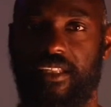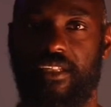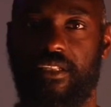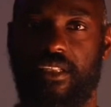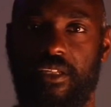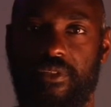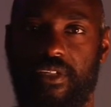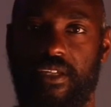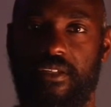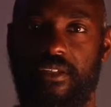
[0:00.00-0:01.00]
a little
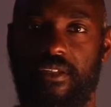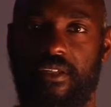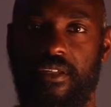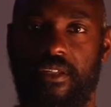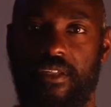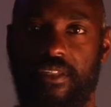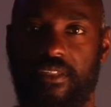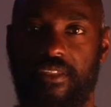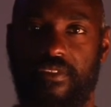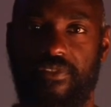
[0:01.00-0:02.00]
closer
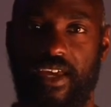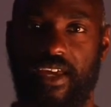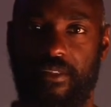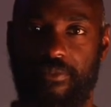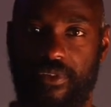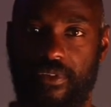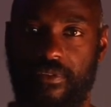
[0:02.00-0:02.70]
and see if that helps.